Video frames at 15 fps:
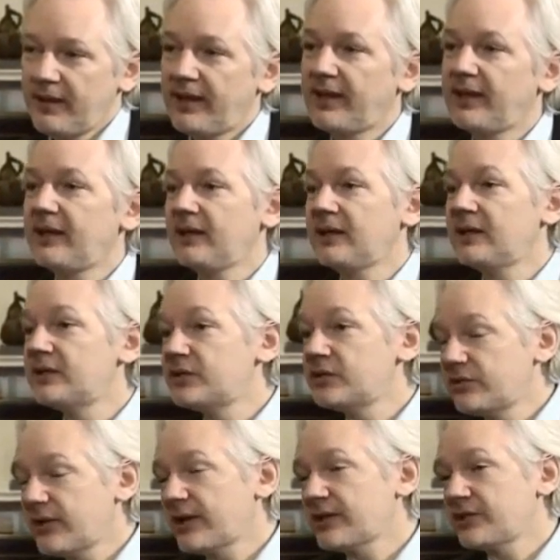making an
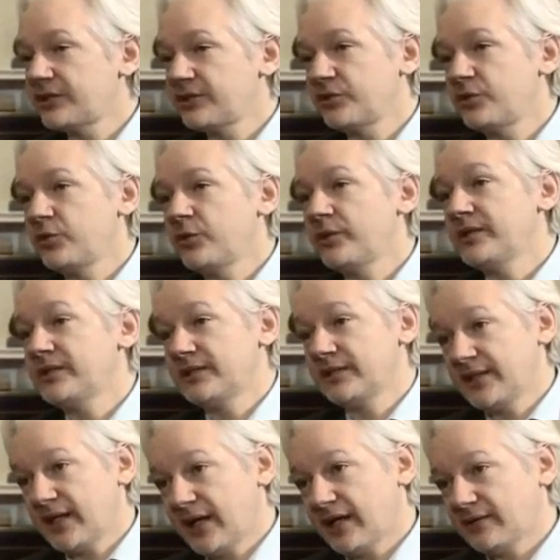instruction to his
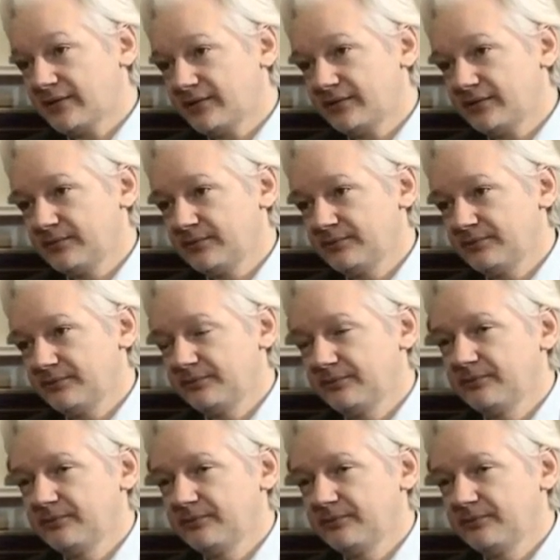staff